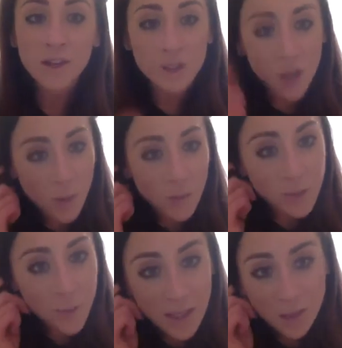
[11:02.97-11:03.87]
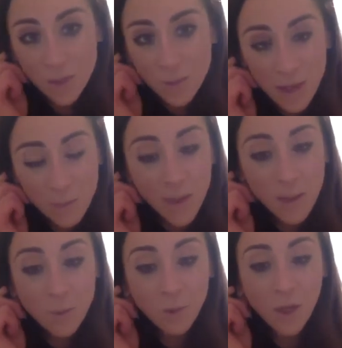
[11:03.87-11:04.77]
to go and speak to as many
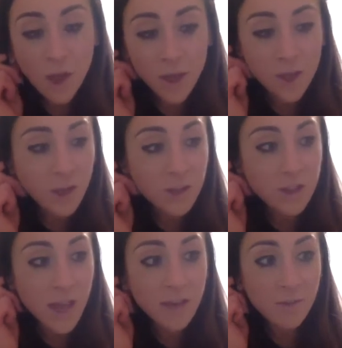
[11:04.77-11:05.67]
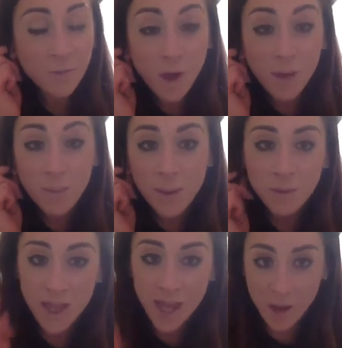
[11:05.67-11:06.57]
people that I could and find people
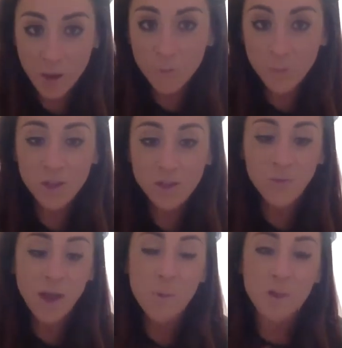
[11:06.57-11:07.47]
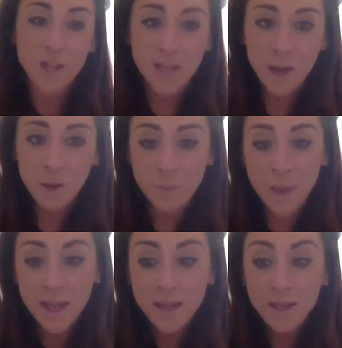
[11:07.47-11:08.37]
to help because of how much it had helped
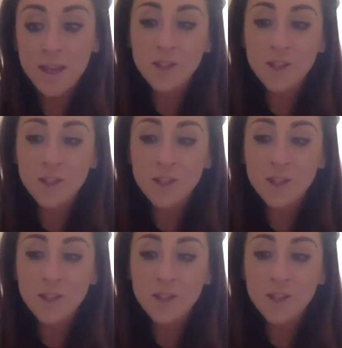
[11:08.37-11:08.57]
me.